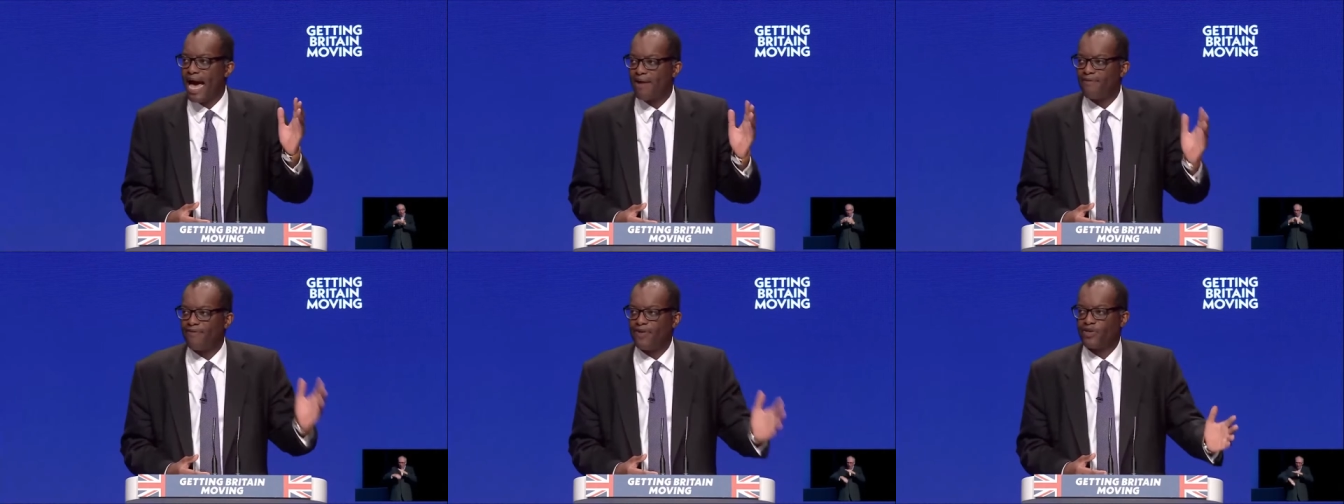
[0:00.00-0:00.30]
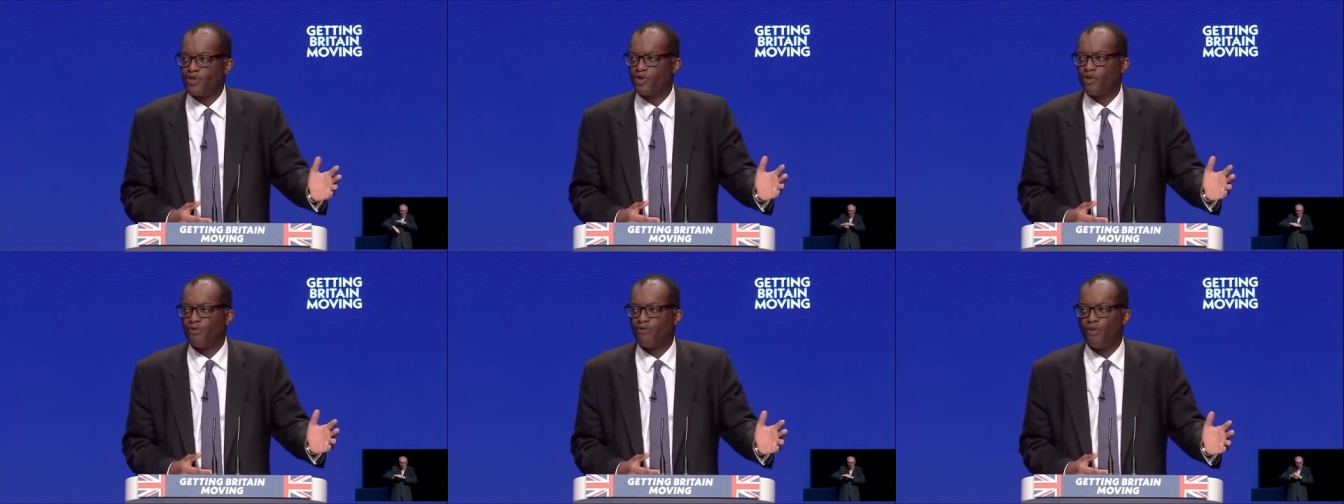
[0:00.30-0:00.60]
and
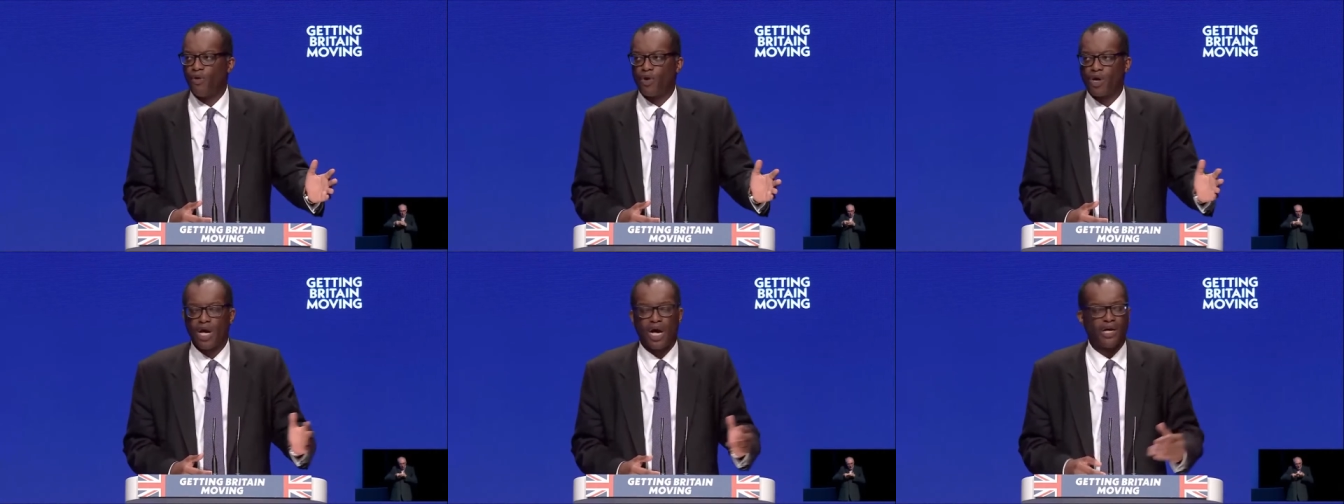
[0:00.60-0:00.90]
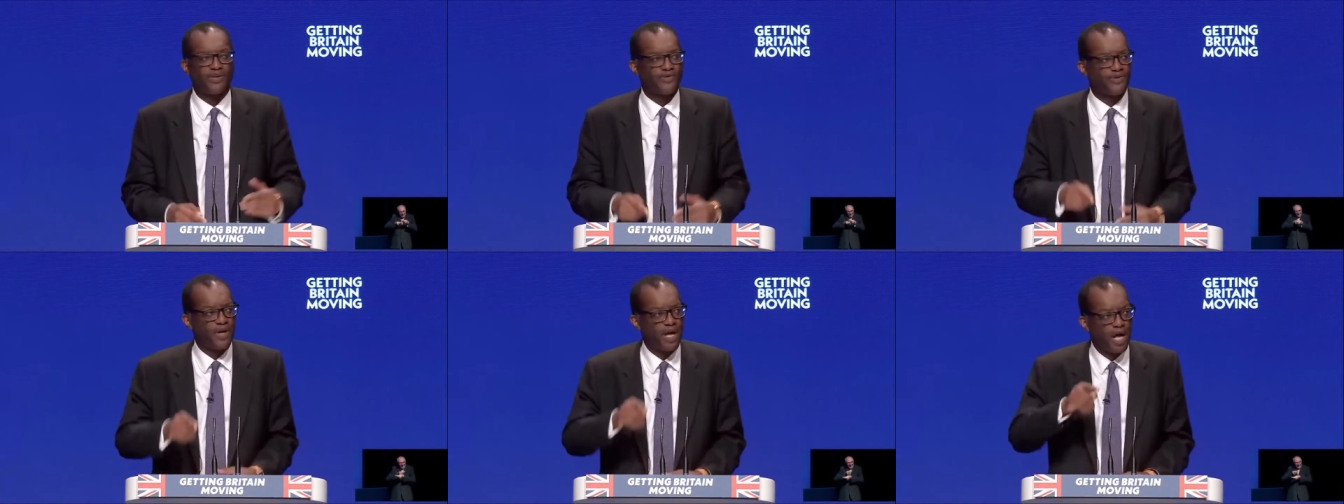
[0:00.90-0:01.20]
fiscal
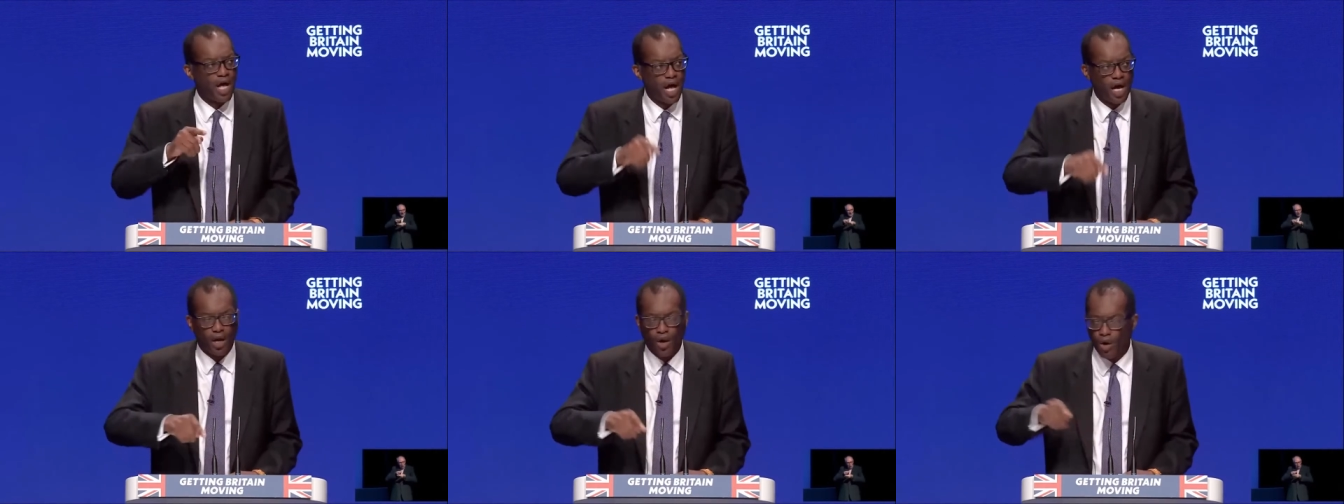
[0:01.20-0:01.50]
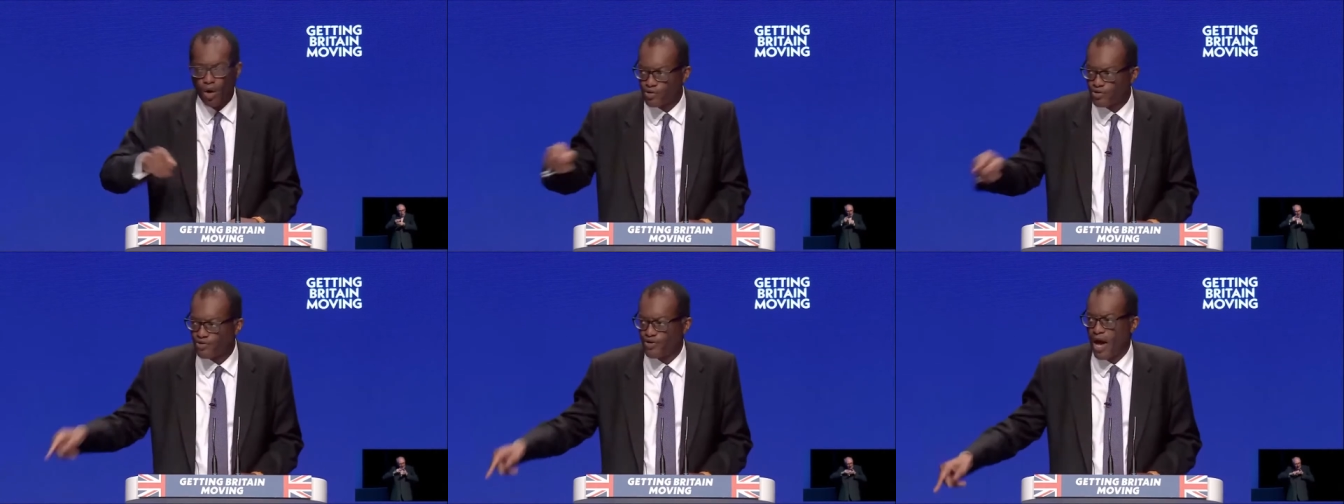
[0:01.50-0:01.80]
forecast
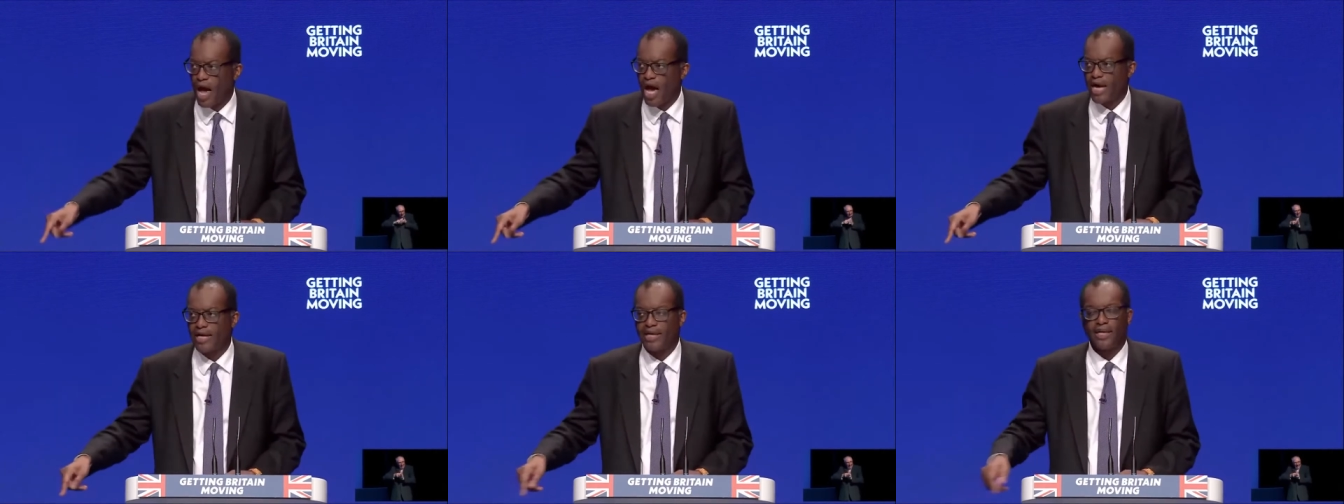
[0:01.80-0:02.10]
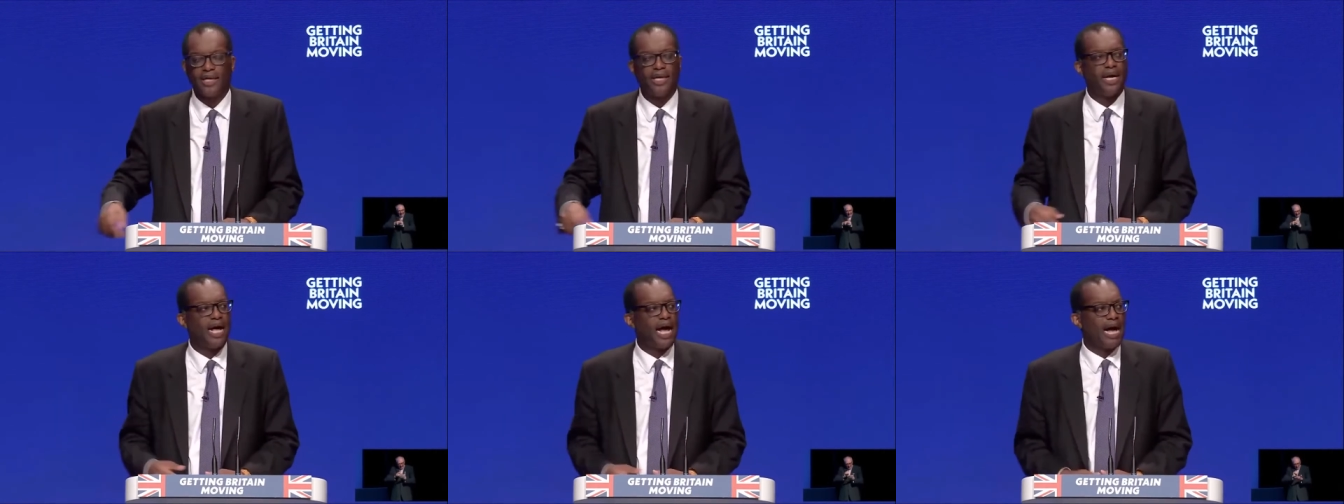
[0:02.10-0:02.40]
alongside